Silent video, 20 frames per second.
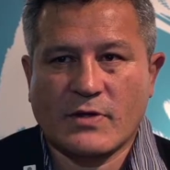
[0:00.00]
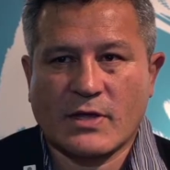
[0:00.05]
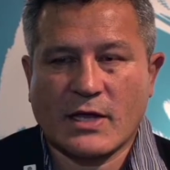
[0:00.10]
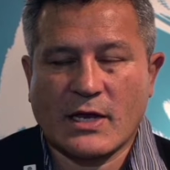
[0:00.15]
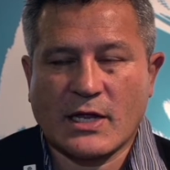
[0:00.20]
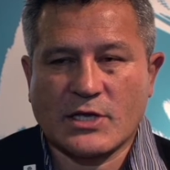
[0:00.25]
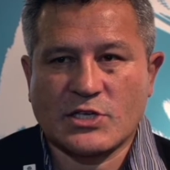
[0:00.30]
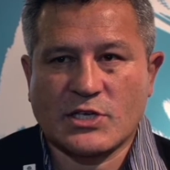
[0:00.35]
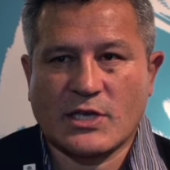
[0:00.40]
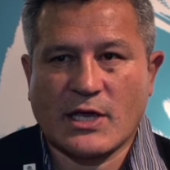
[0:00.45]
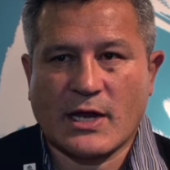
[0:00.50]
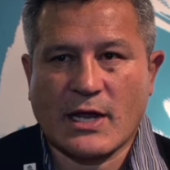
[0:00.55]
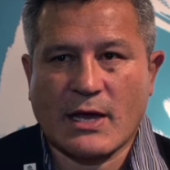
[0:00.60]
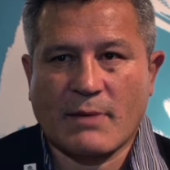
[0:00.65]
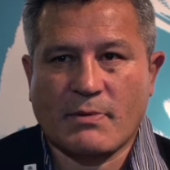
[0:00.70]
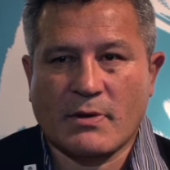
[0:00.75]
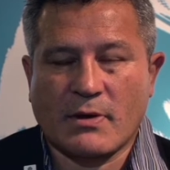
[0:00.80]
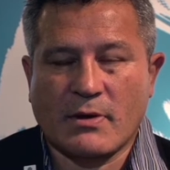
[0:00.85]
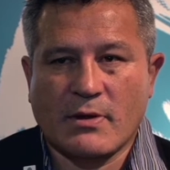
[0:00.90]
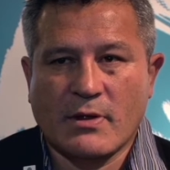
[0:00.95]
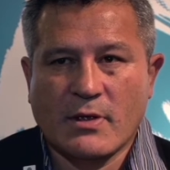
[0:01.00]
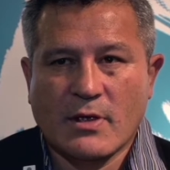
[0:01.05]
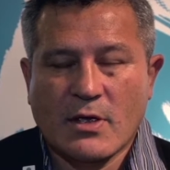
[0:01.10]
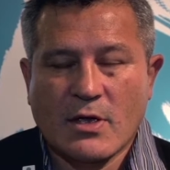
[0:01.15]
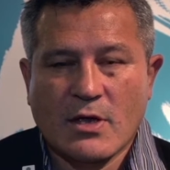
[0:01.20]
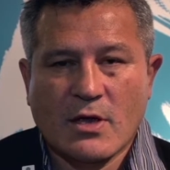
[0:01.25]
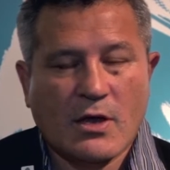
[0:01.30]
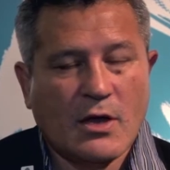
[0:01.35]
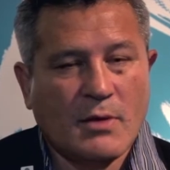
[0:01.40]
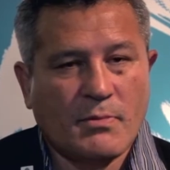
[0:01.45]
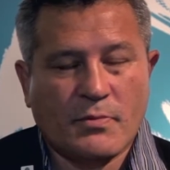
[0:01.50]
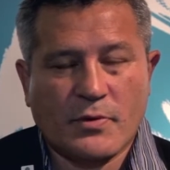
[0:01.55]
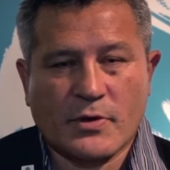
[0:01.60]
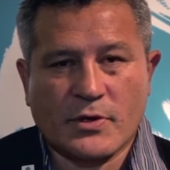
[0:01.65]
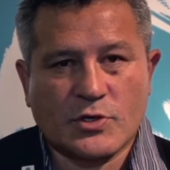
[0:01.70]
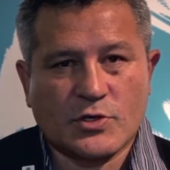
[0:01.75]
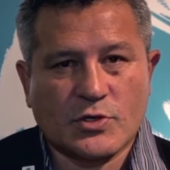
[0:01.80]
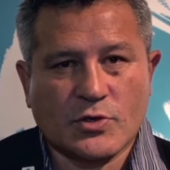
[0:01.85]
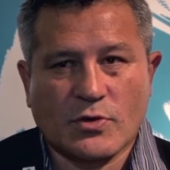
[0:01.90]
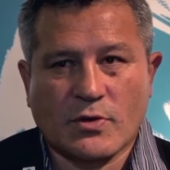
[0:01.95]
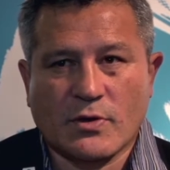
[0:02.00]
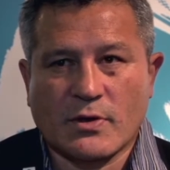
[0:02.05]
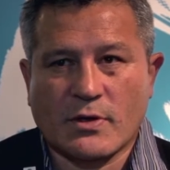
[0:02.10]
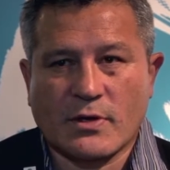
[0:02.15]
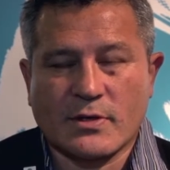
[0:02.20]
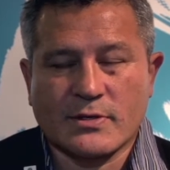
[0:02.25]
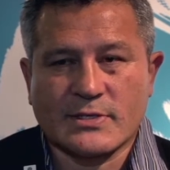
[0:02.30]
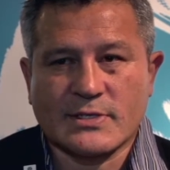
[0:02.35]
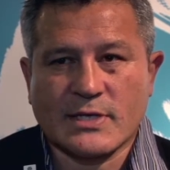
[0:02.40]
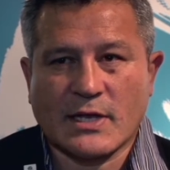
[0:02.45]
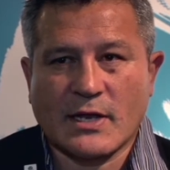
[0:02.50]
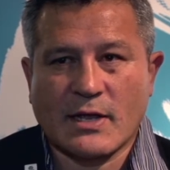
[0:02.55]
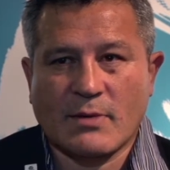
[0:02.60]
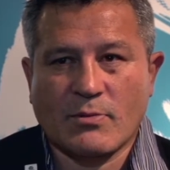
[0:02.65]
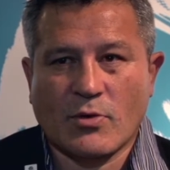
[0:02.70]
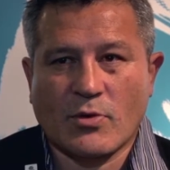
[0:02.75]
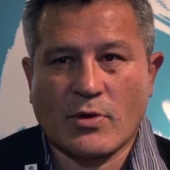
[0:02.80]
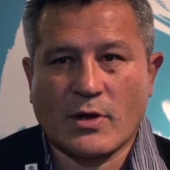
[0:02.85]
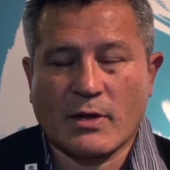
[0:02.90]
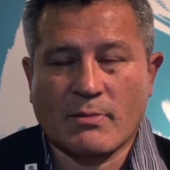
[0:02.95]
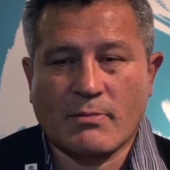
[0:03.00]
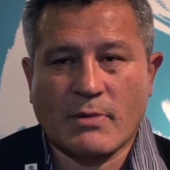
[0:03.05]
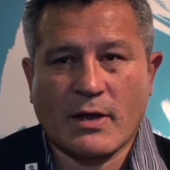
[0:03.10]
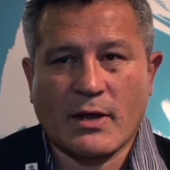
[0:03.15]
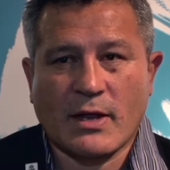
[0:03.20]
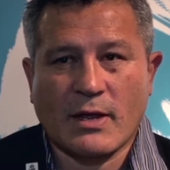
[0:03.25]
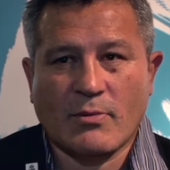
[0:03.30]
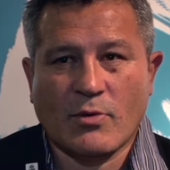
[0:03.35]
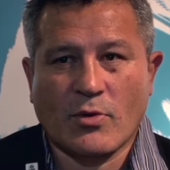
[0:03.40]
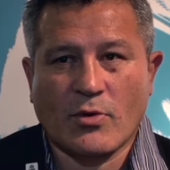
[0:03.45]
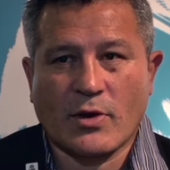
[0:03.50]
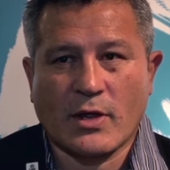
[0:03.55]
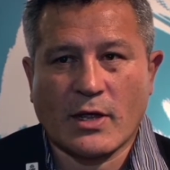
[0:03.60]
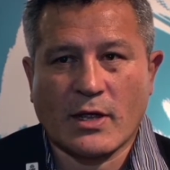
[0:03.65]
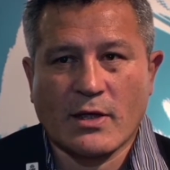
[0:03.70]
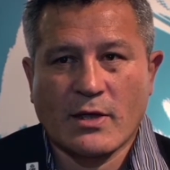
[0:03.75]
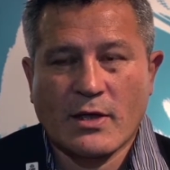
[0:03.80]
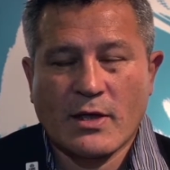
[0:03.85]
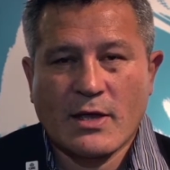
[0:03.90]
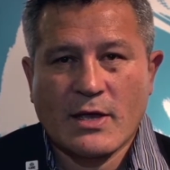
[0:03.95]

can actually get up, and I'm pretty sure on Sunday morning and Monday morning